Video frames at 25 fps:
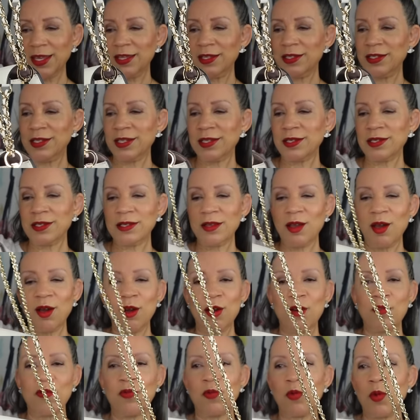just
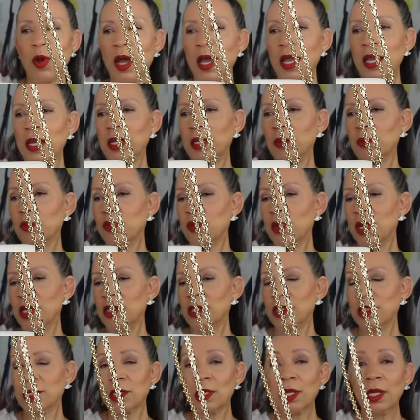off-white and
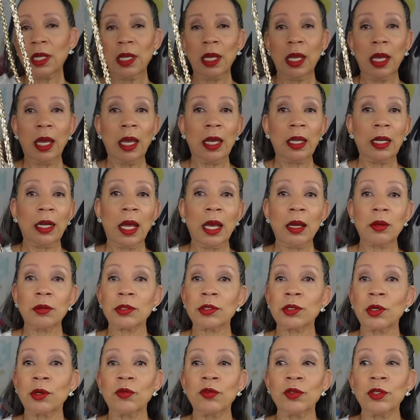precious and I
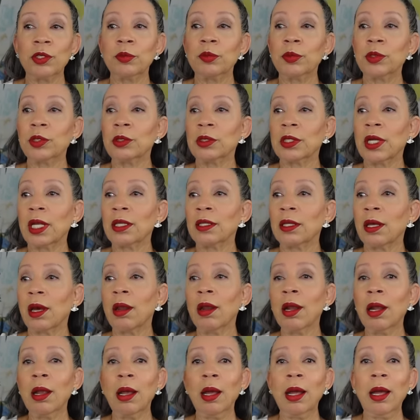was over the moon. I
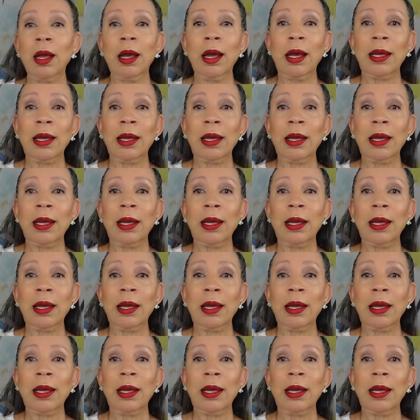thought, oh,